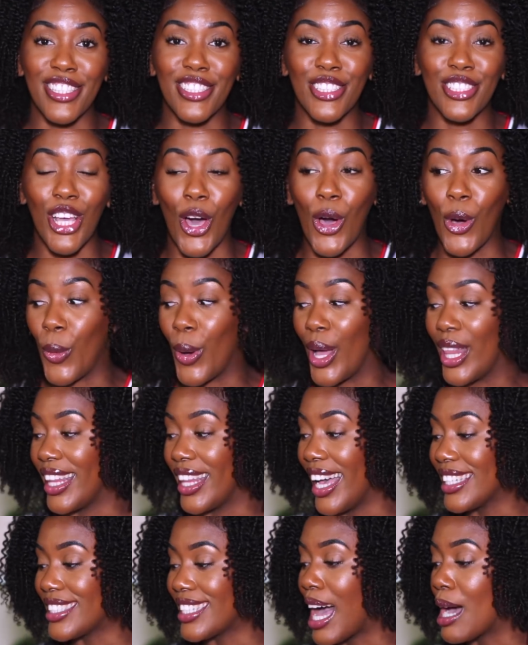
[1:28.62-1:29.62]
so
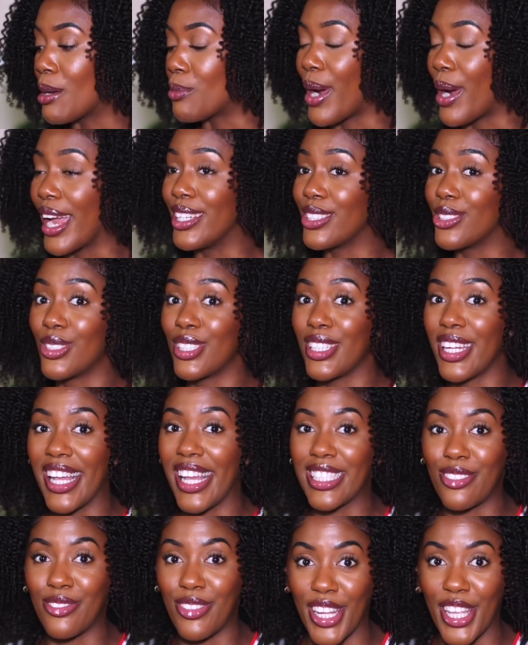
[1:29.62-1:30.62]
let's hop right into
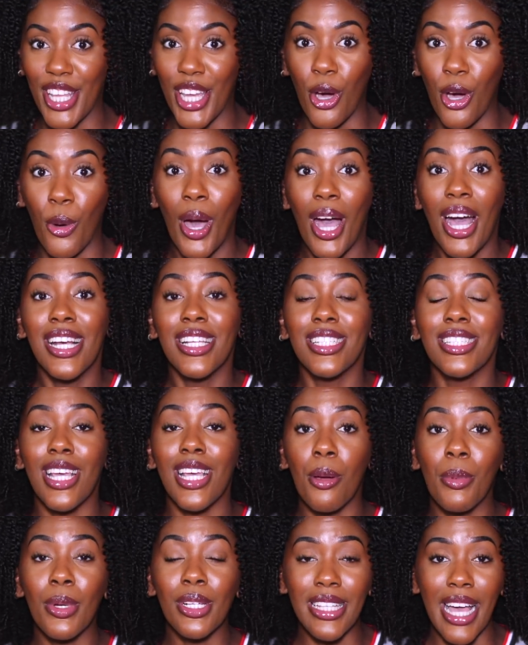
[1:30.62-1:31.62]
today's video.
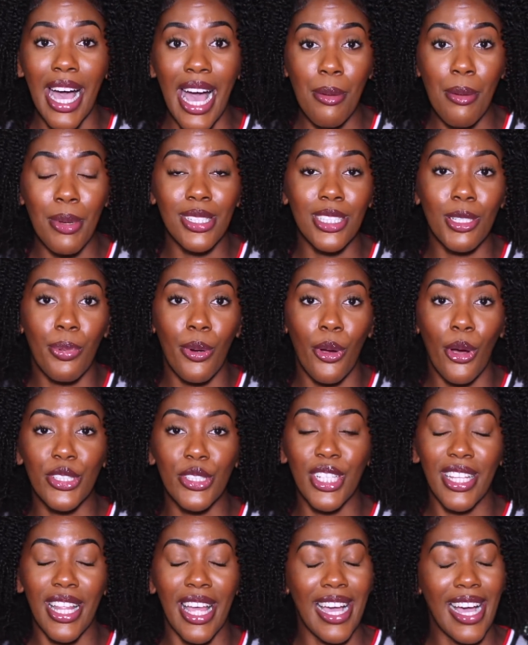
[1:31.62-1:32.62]
Summertime is
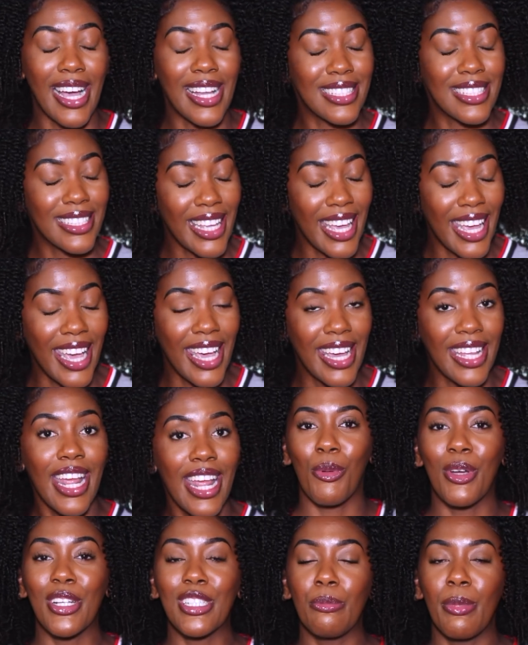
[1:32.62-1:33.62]
approaching like I said,
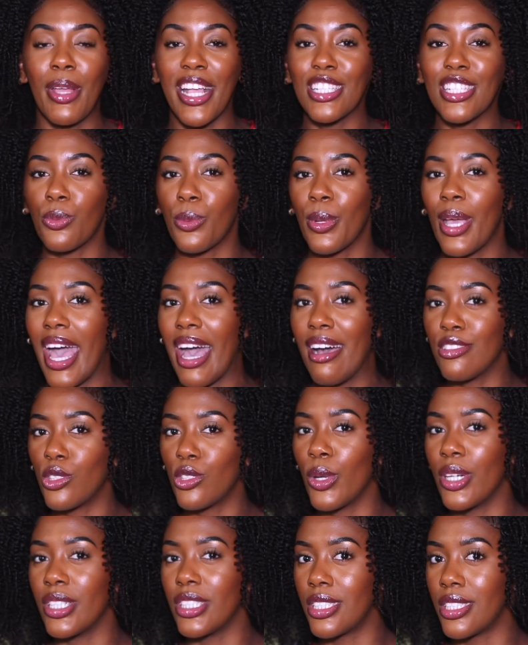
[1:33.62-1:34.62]
which means we have
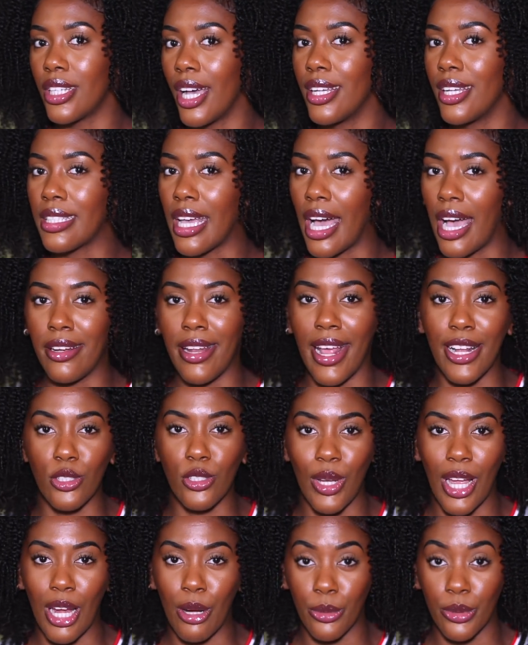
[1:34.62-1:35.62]
to adjust our
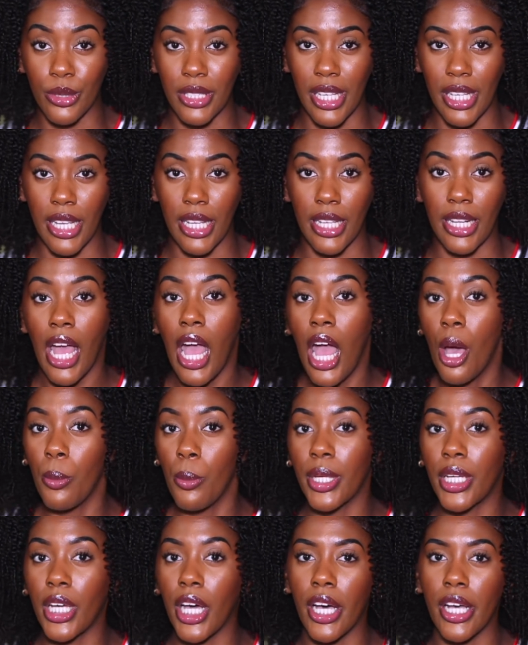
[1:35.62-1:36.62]
natural hair routine
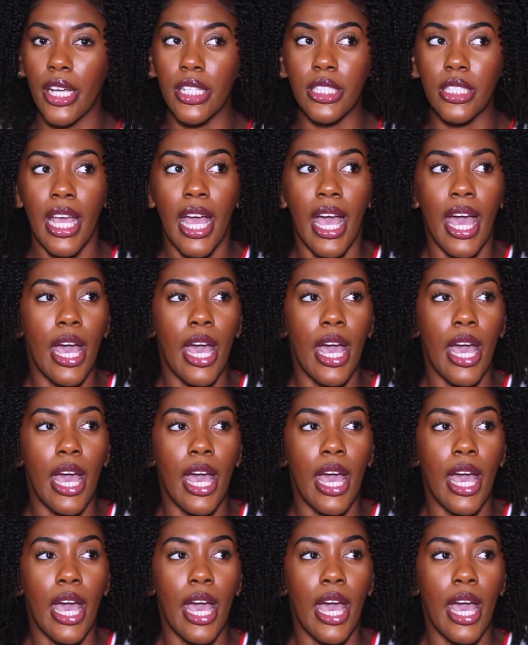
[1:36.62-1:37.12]
because